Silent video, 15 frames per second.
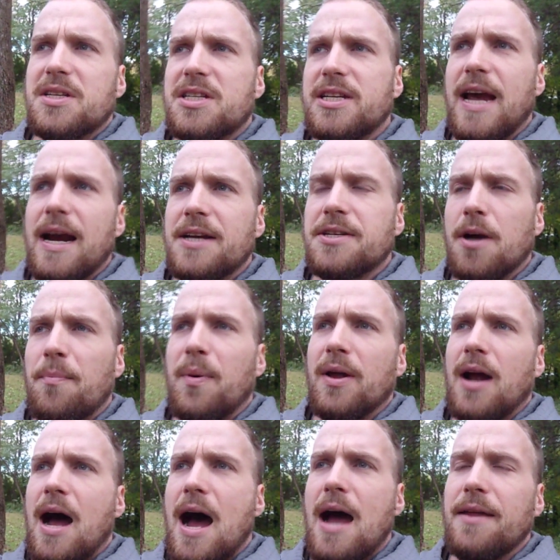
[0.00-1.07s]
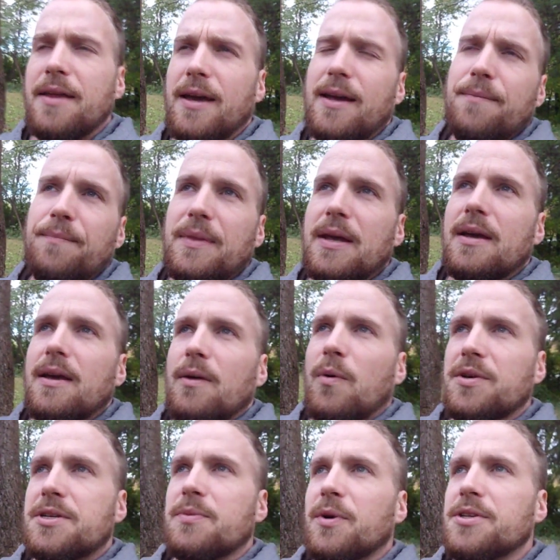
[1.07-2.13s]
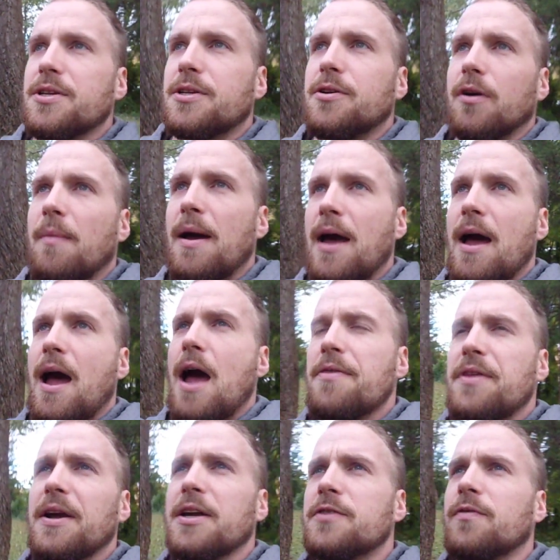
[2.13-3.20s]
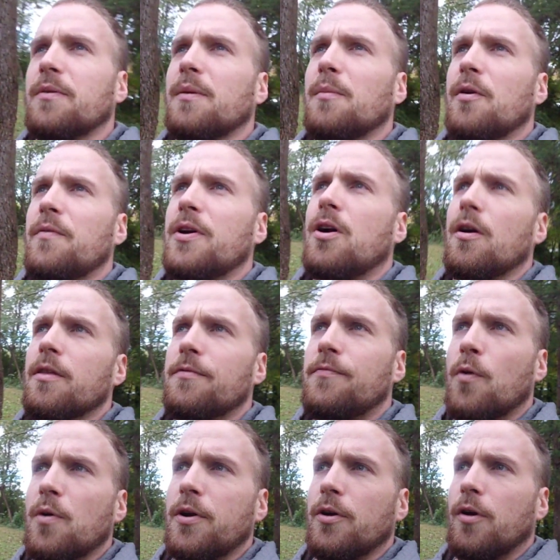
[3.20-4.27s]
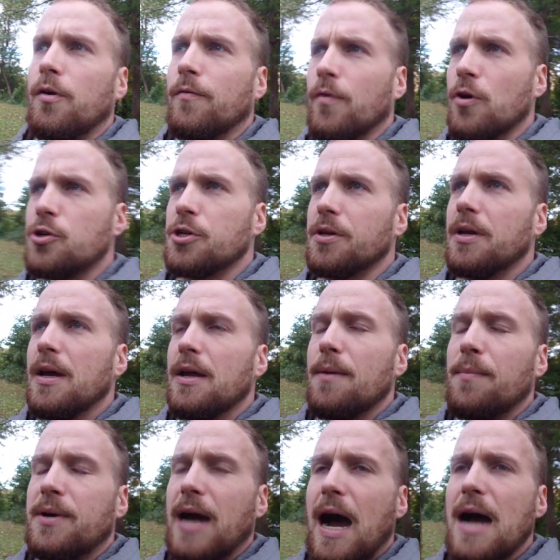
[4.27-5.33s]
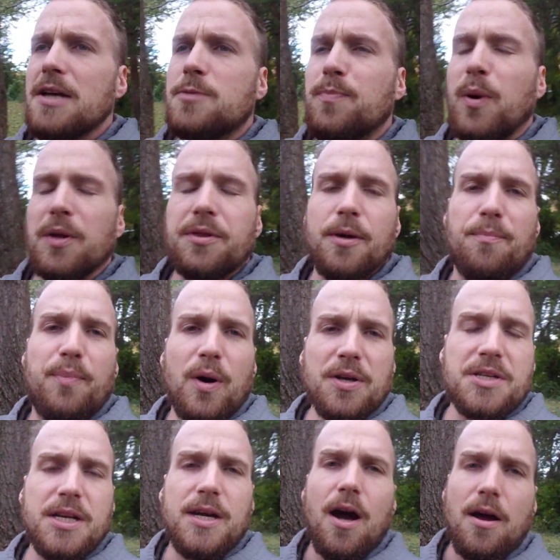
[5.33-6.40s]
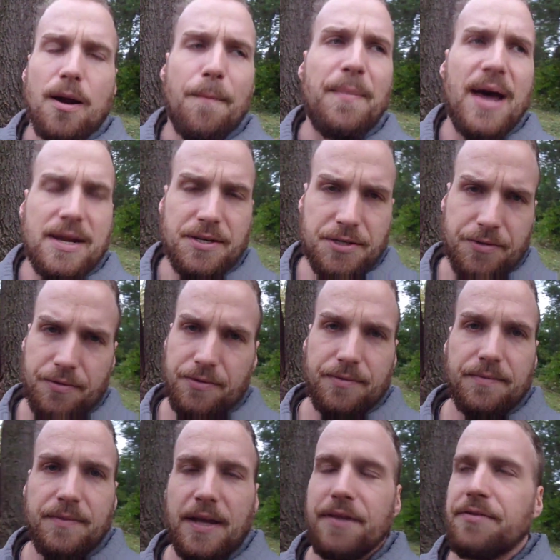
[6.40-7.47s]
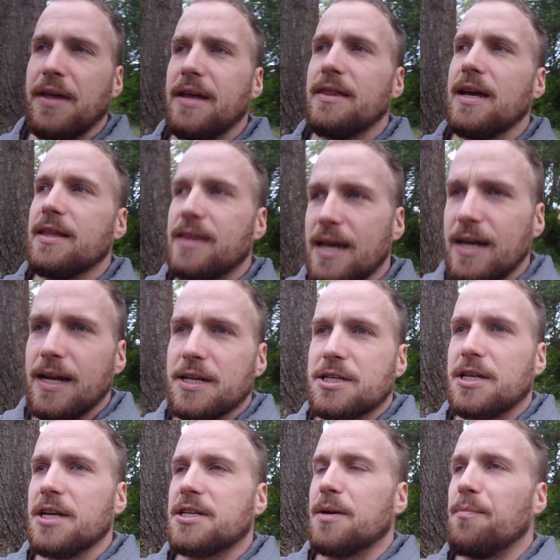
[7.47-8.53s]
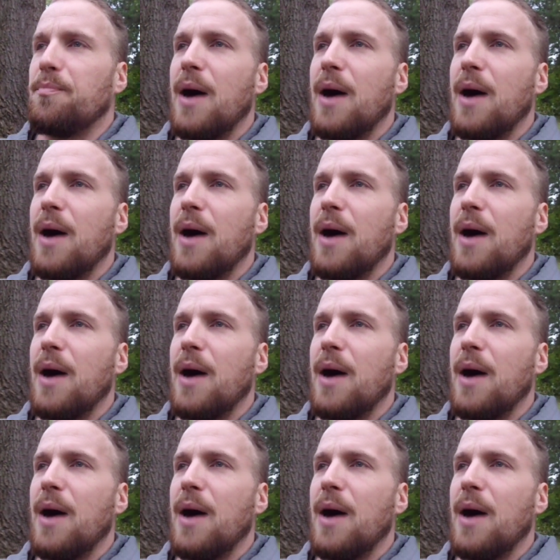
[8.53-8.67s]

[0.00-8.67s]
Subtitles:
sex up on a high. What's the term? I think it's from the movie called The 40-Year-Old Virgin. Guys put the pussy on a pedestal. They think it's this